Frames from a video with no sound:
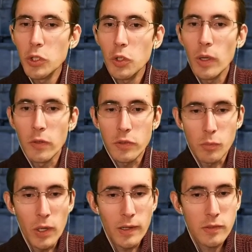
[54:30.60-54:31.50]
put you under
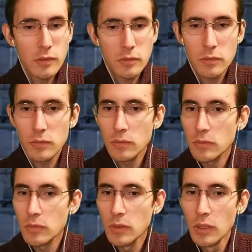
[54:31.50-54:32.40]
some rocks
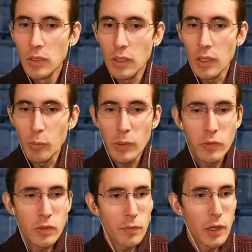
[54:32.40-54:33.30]
and then
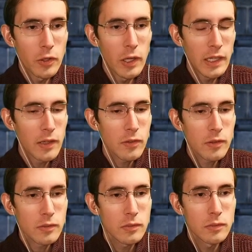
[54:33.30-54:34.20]
build stuff on you, I guess.